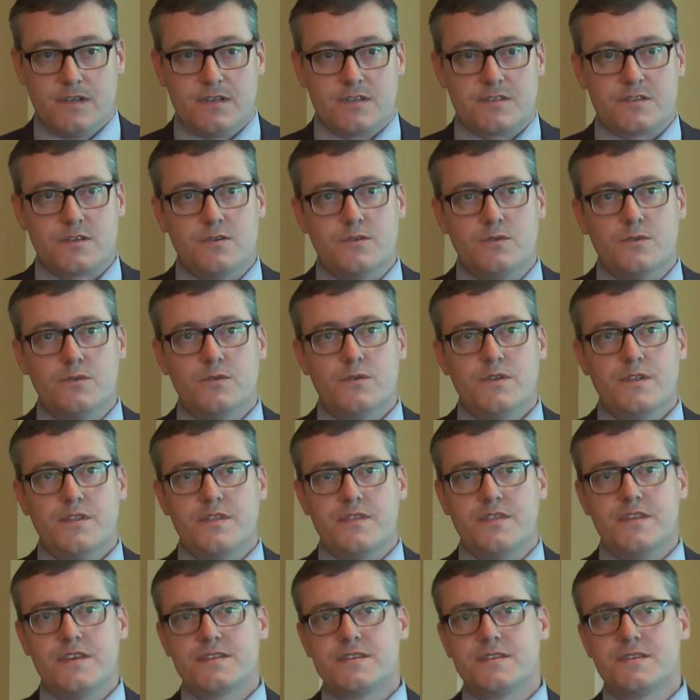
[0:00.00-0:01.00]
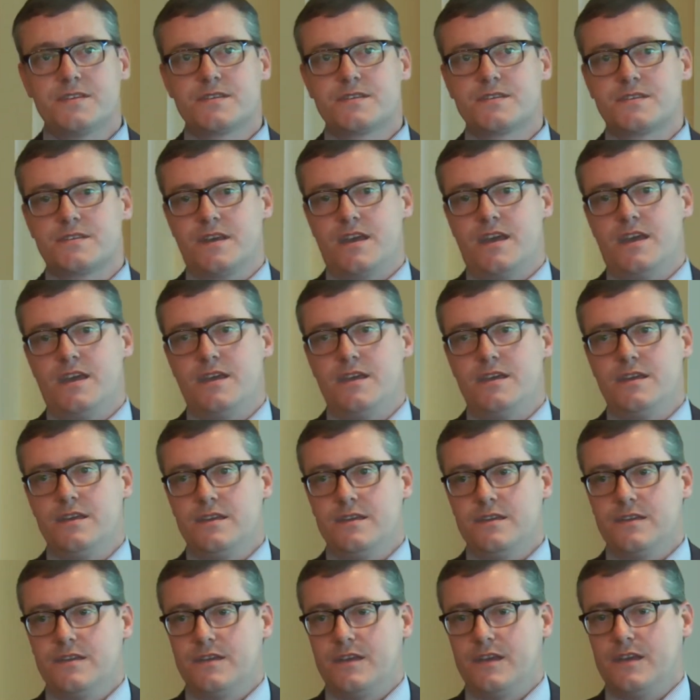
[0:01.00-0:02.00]
So this is
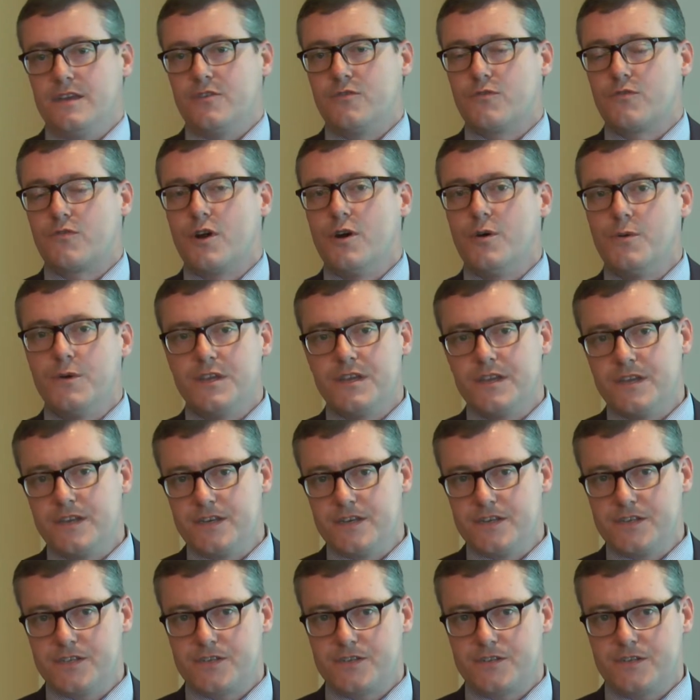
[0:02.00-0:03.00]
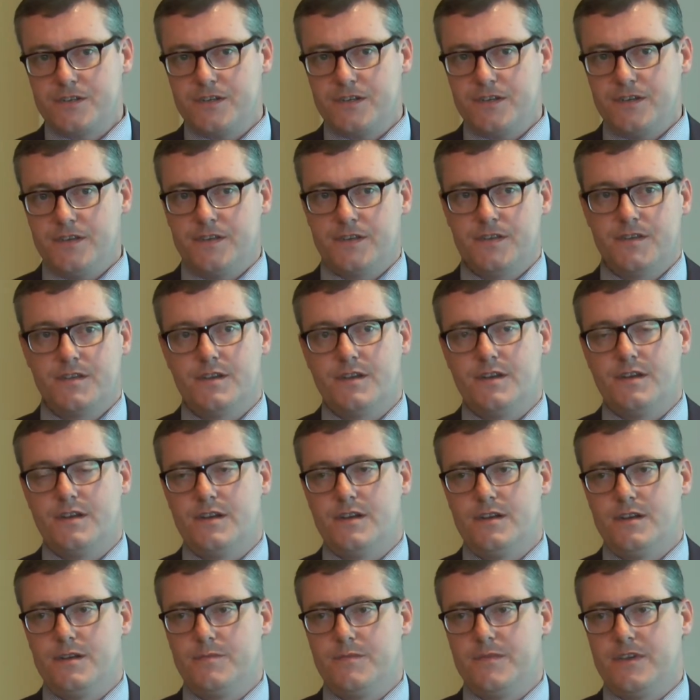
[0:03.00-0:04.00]
a growing industry,
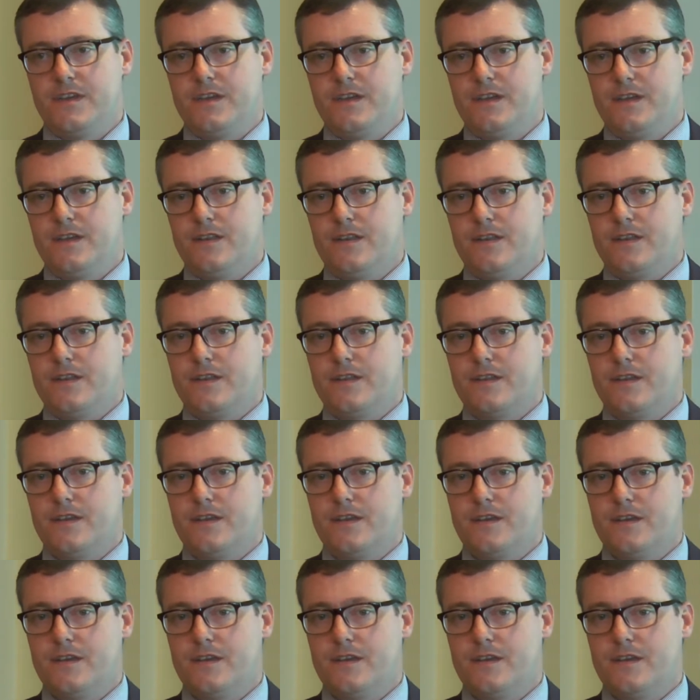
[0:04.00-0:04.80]
and